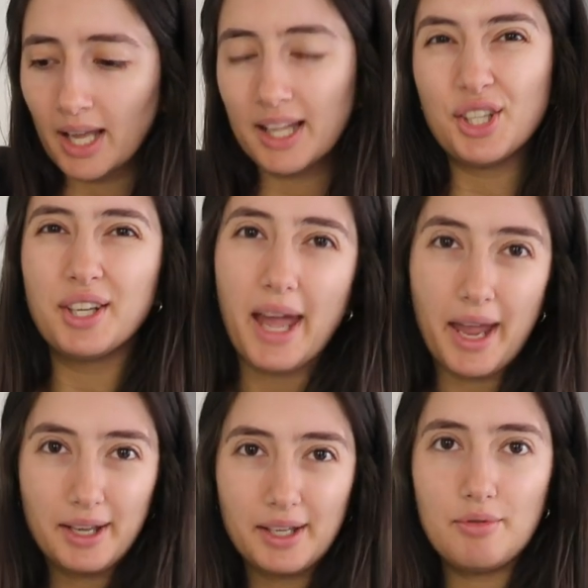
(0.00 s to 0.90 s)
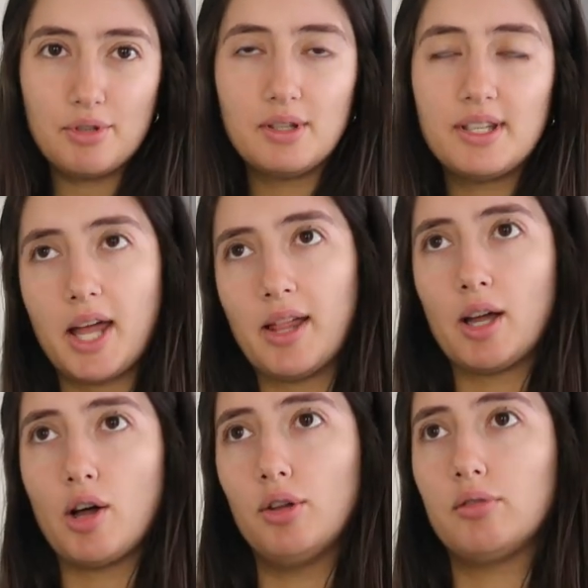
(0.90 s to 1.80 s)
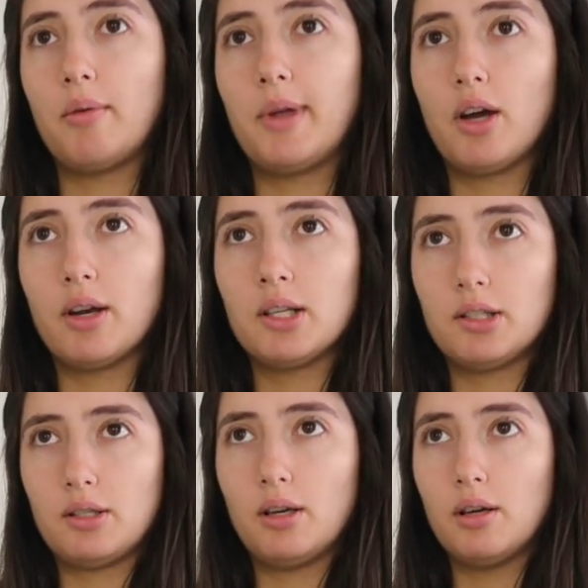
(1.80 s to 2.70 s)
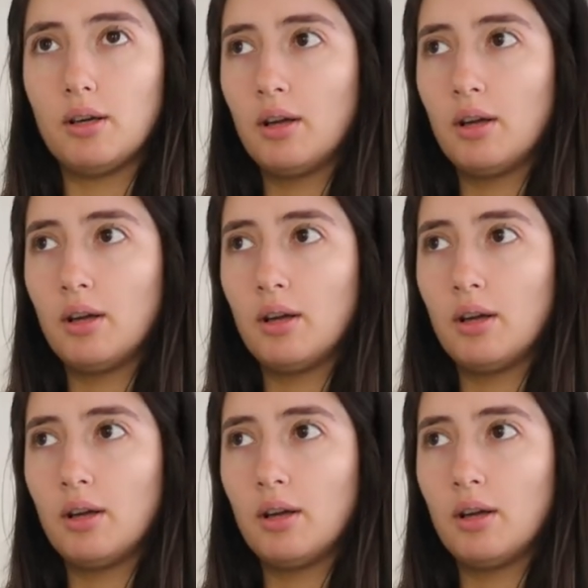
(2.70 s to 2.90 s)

it's okay. It was on sale at Coles when we got it, so